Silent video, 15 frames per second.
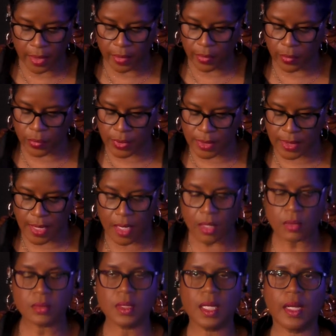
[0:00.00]
no
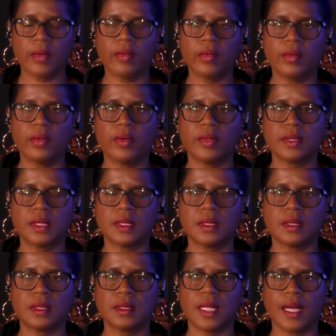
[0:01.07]
sound. I don't know,
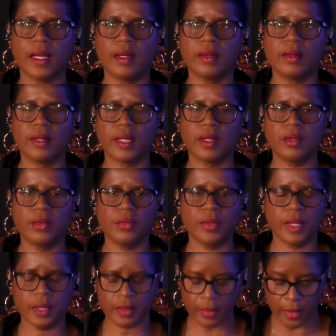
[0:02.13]
Sister Diane, can you
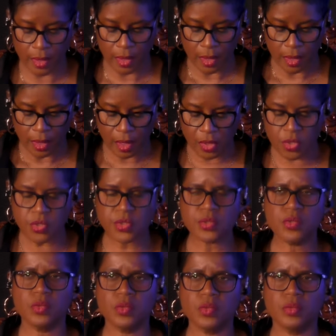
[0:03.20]
hear on
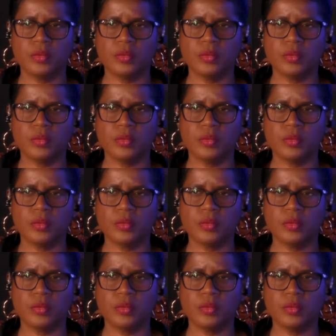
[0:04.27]
Zoom?